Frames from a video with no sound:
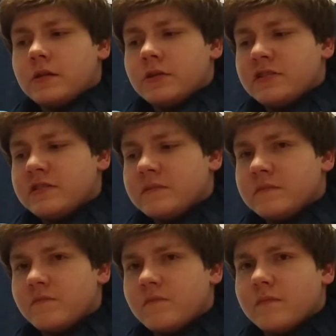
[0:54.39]
just
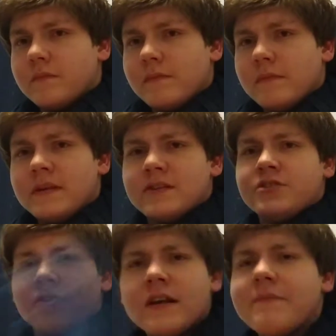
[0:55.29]

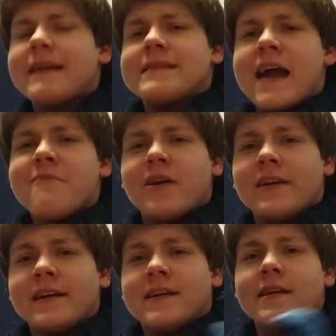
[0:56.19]
enjoying my time on
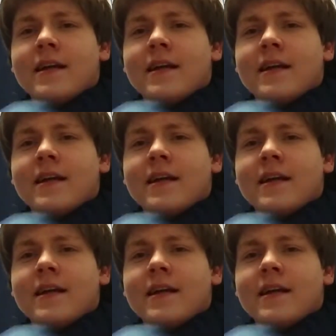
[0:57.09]
here.